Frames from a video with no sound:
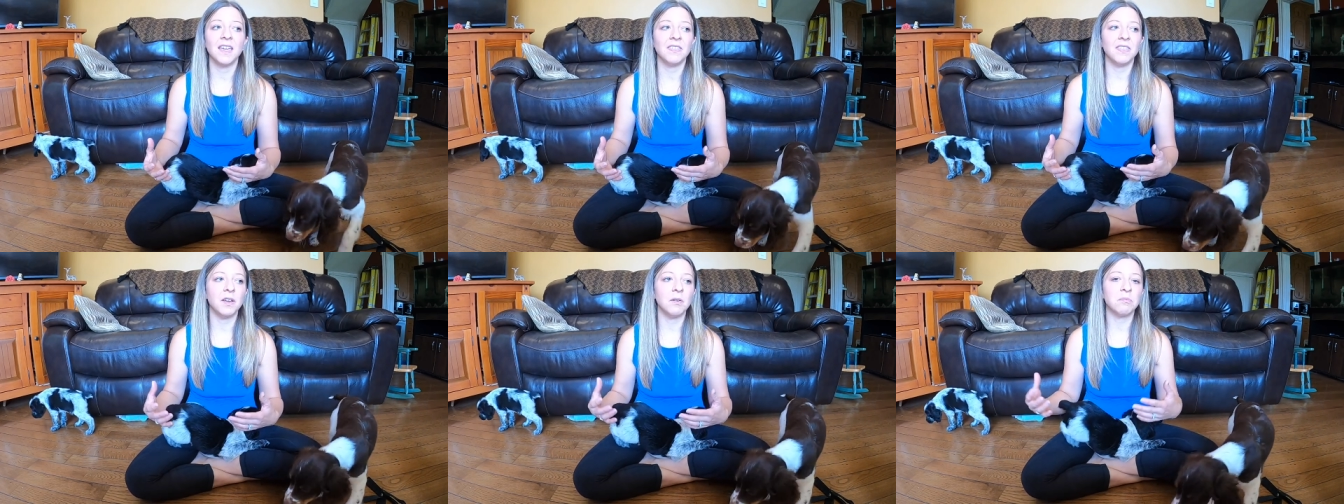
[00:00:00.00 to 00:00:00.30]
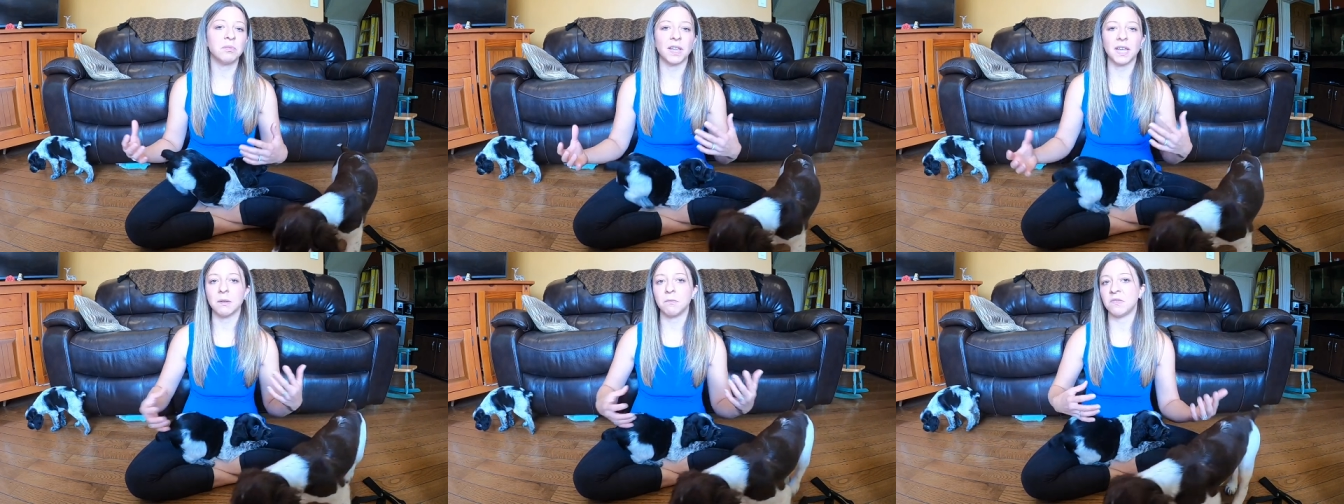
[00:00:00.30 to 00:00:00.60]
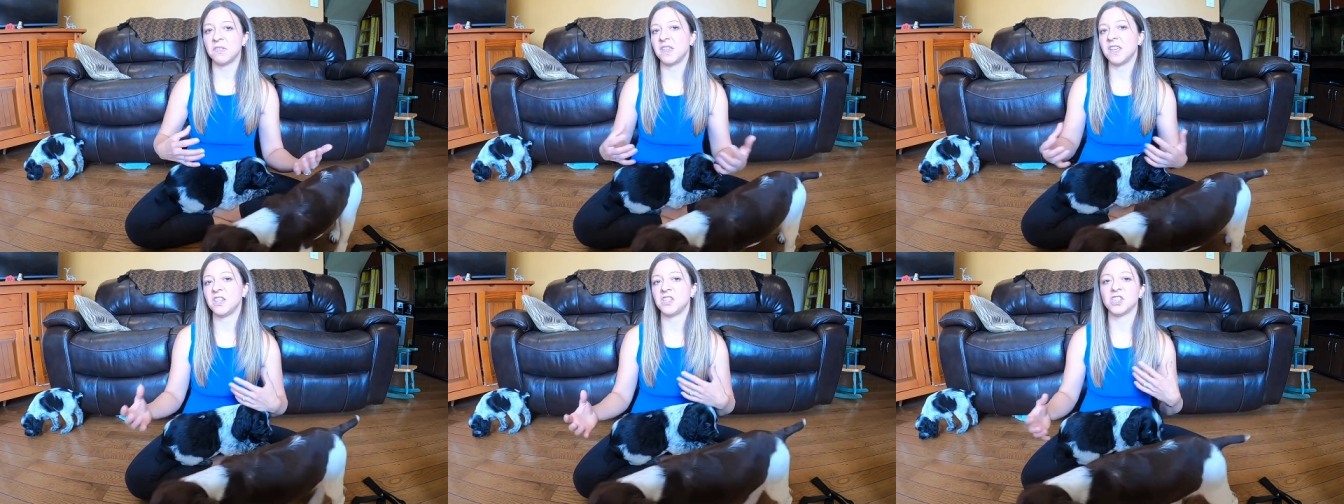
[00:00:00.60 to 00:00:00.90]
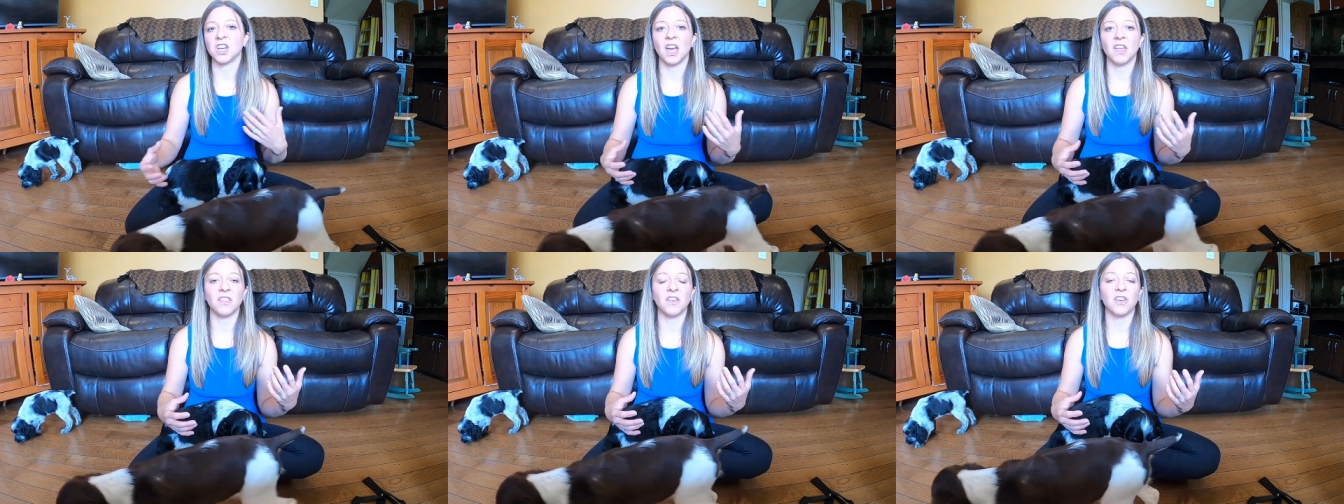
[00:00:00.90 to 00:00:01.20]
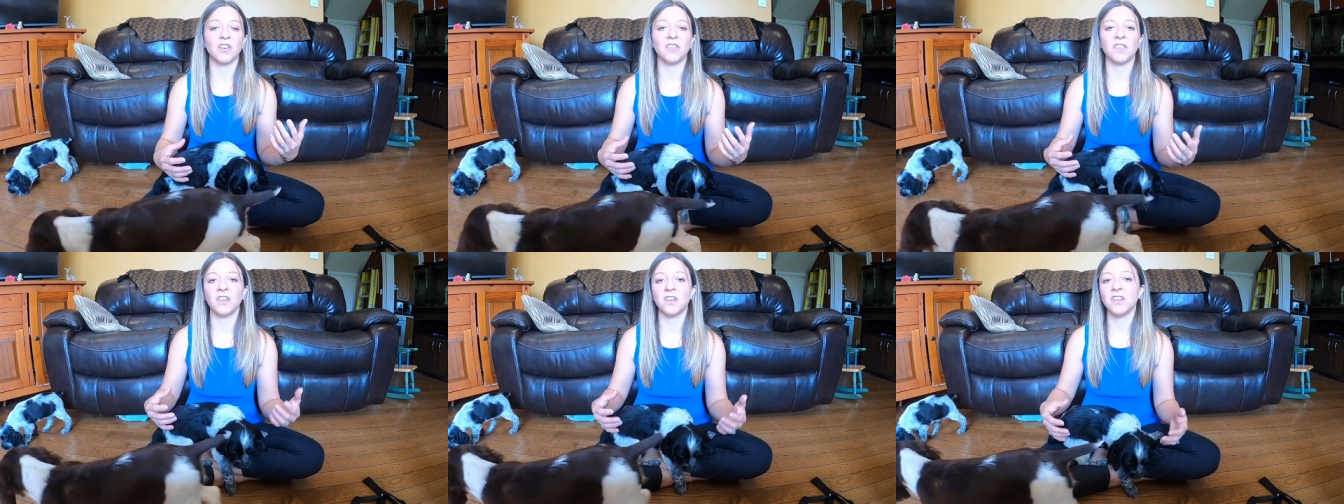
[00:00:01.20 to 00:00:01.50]
they're playing with each
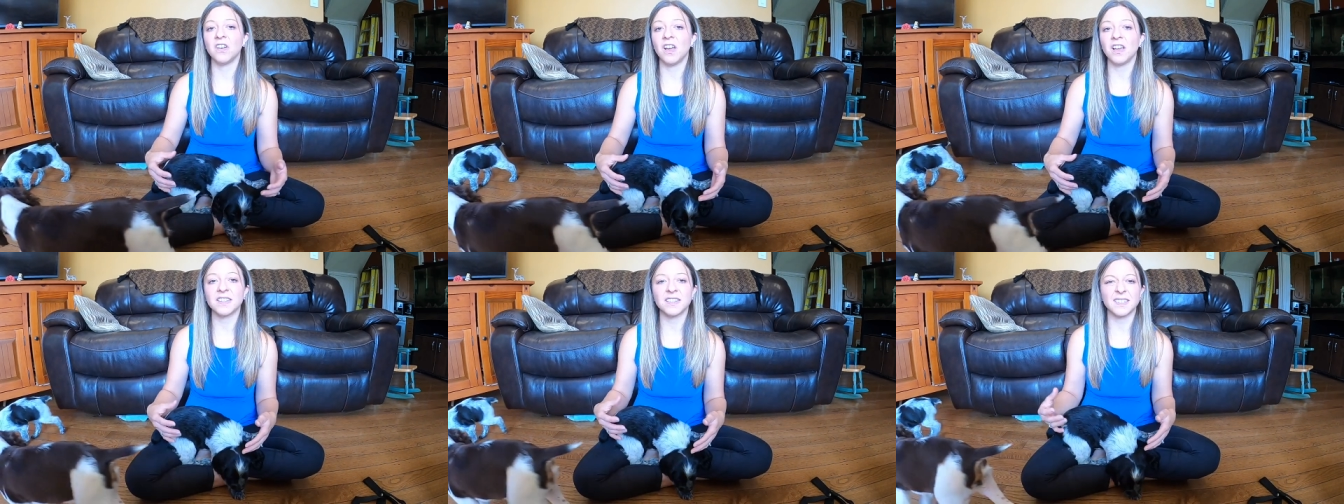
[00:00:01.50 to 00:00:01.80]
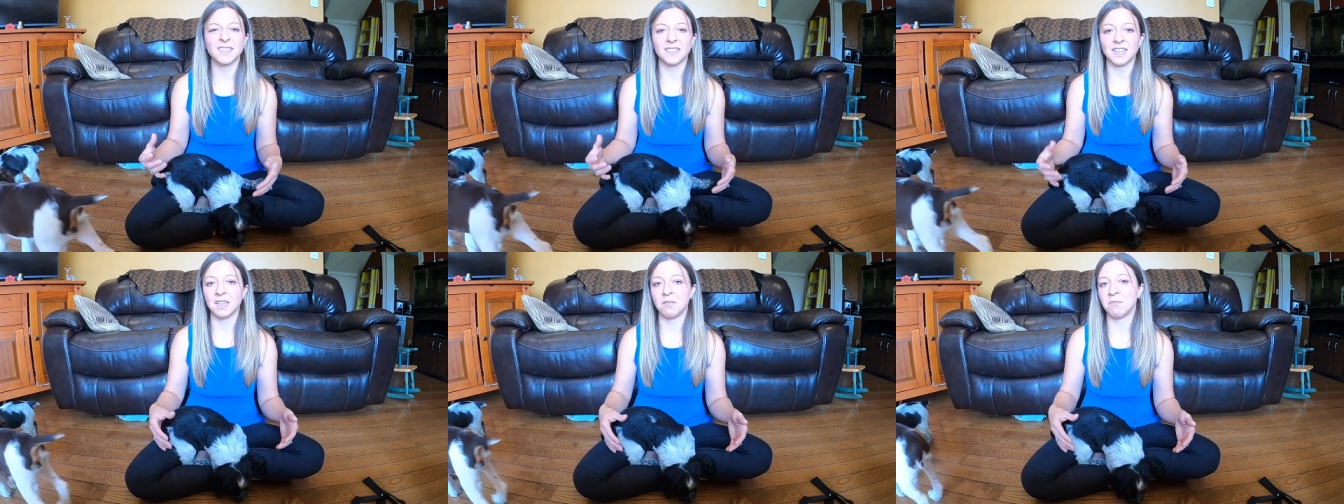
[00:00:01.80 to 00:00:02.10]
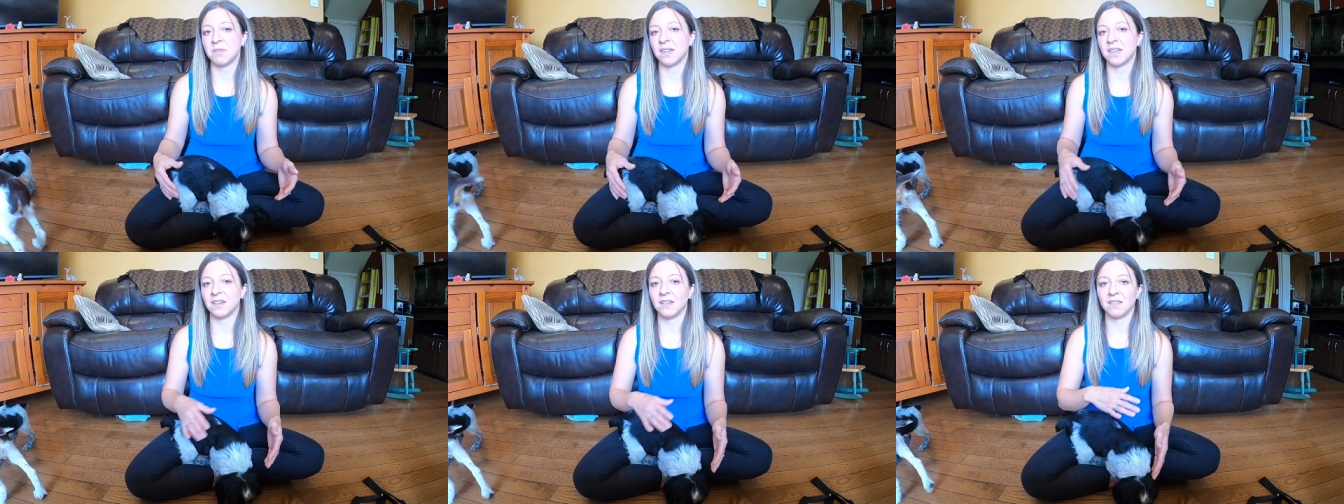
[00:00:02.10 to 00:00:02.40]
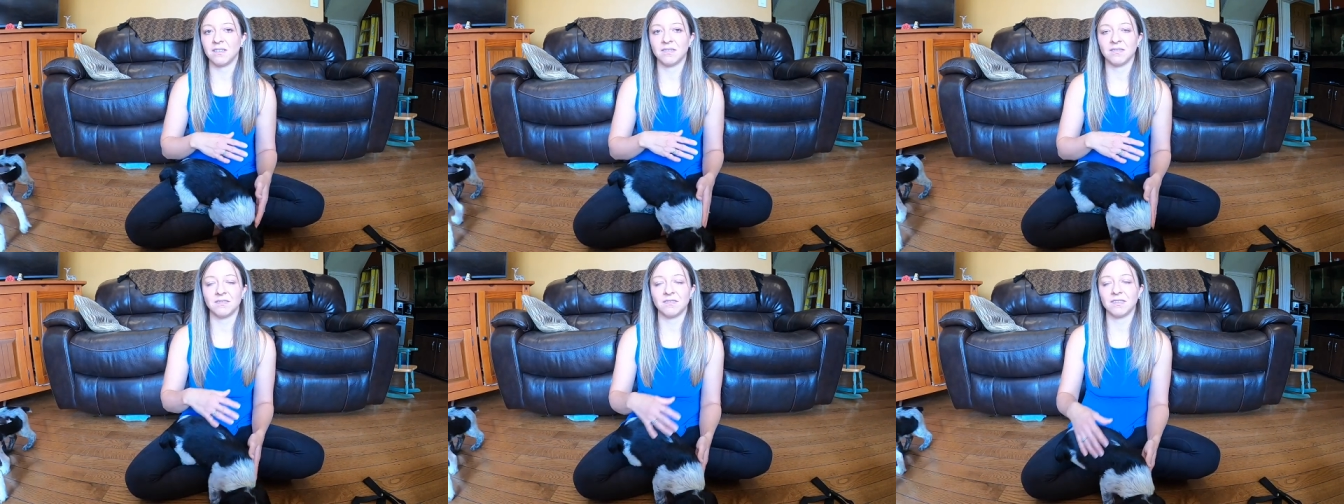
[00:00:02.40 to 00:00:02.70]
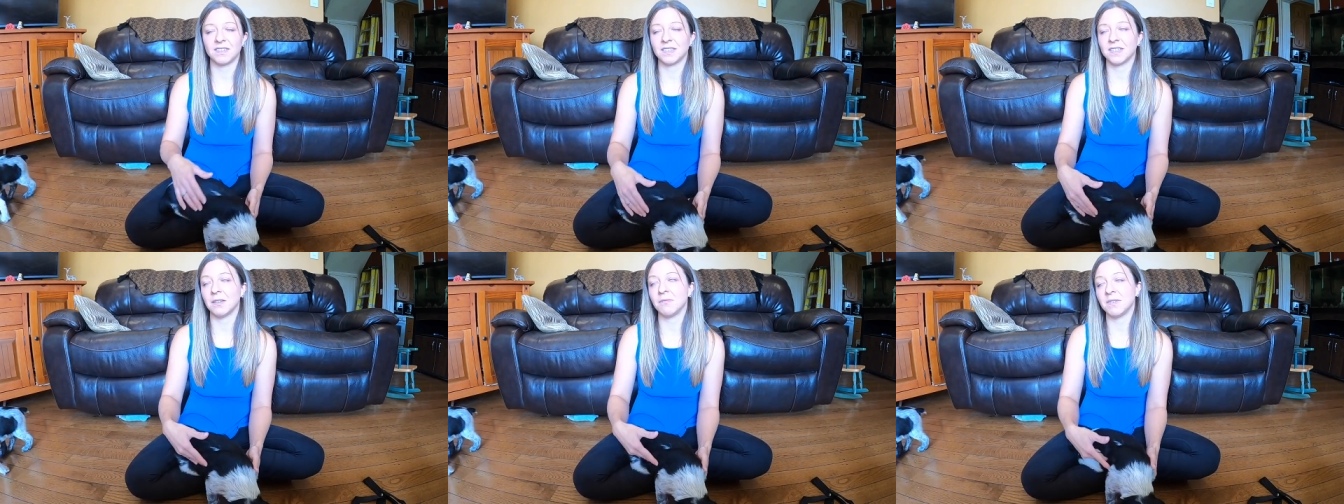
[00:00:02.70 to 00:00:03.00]
other, they're not sleeping,
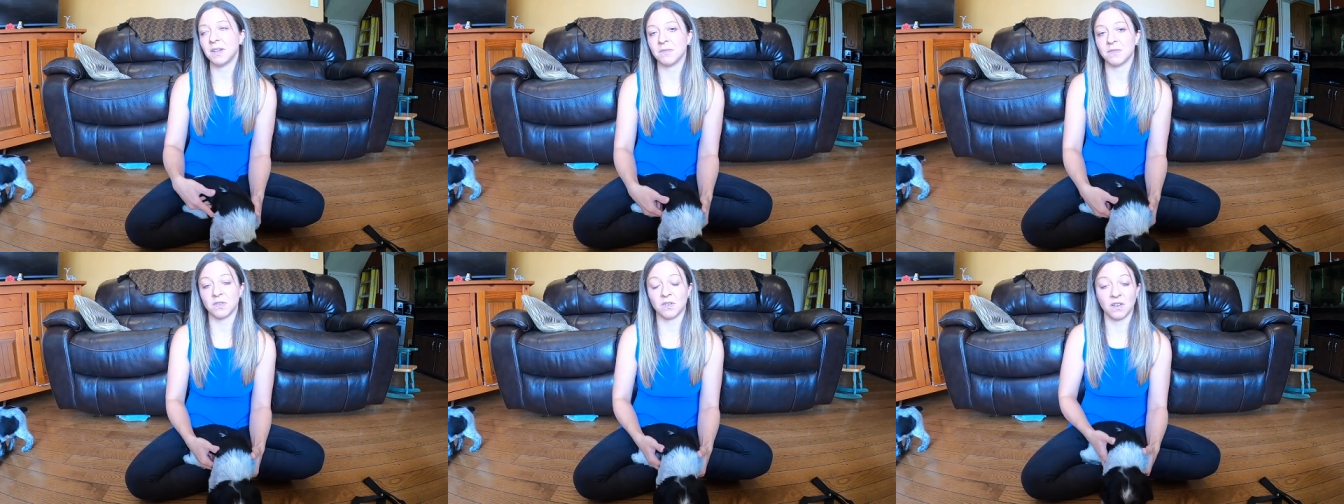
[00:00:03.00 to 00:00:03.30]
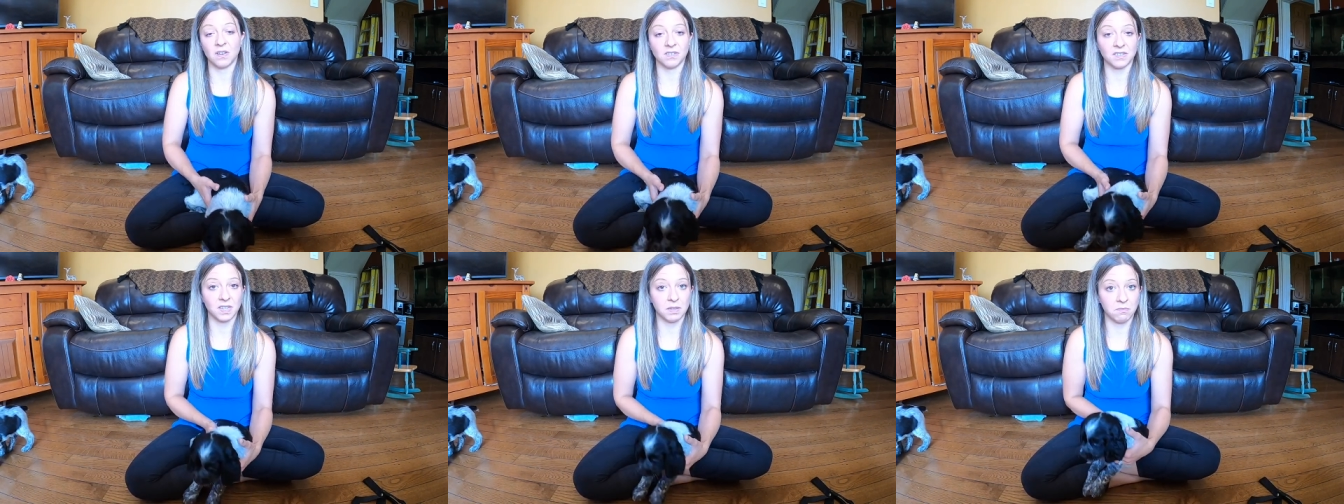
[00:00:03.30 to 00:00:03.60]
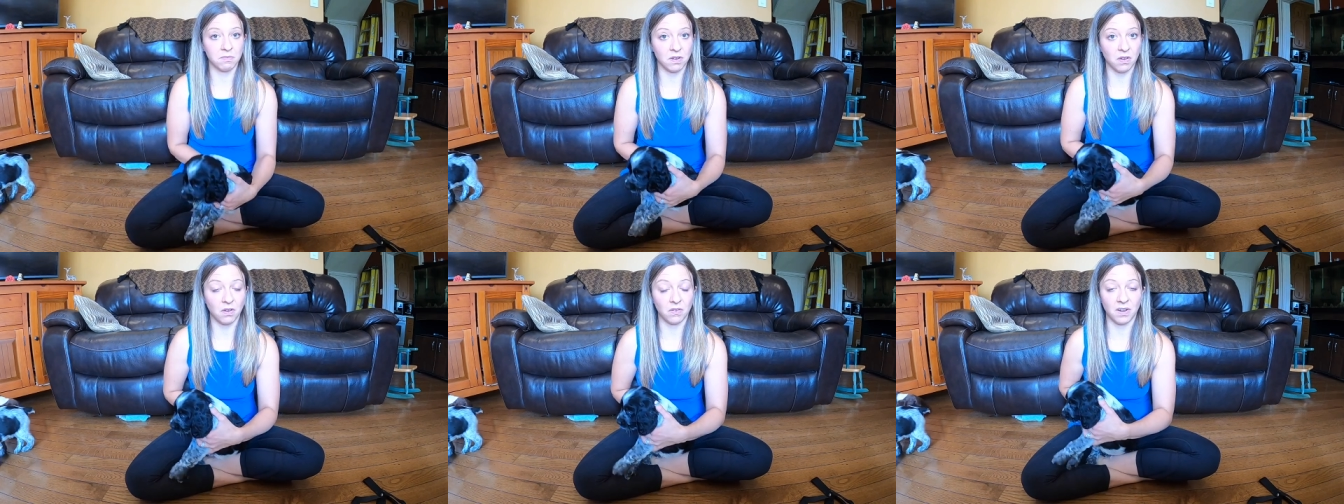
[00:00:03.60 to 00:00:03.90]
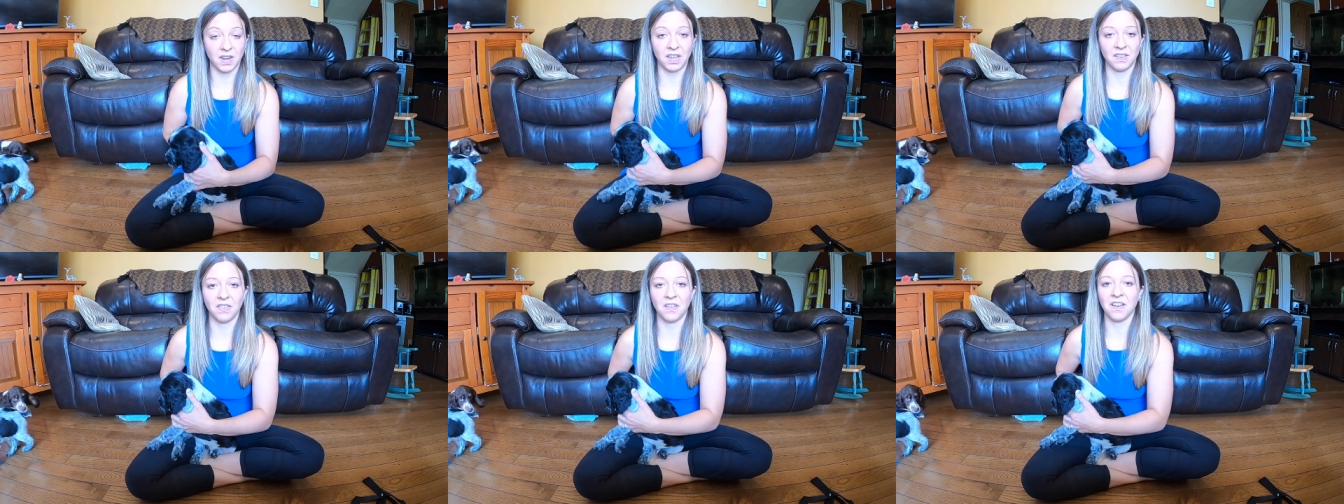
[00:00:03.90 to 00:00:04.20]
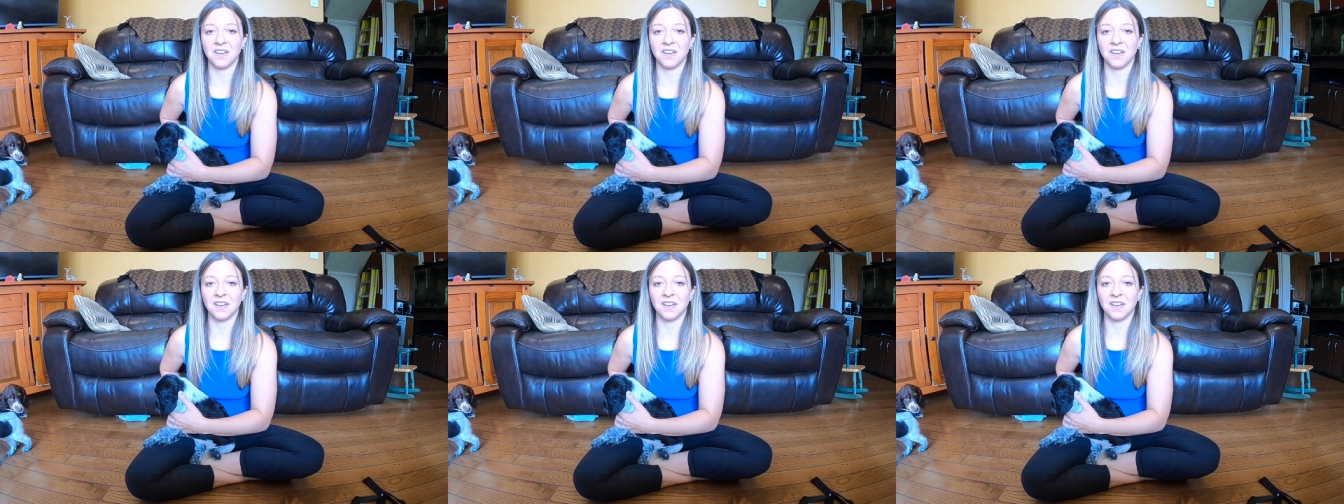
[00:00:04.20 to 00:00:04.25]
sometimes they're not sleeping all night